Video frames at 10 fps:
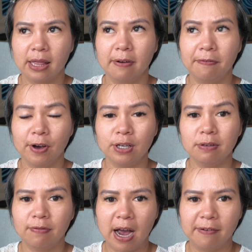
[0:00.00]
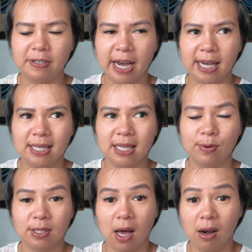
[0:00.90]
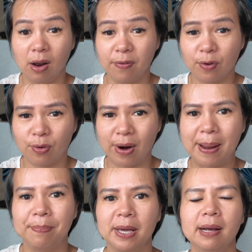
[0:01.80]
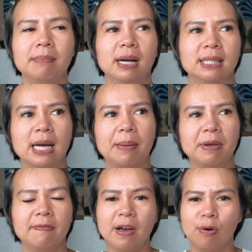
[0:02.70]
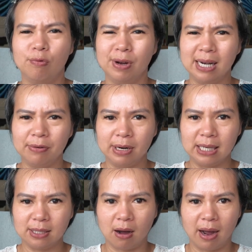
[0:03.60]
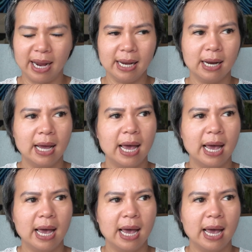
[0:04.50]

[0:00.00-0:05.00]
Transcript: The first 5 days, there was a lot of cramping. My tummy felt really, really tight.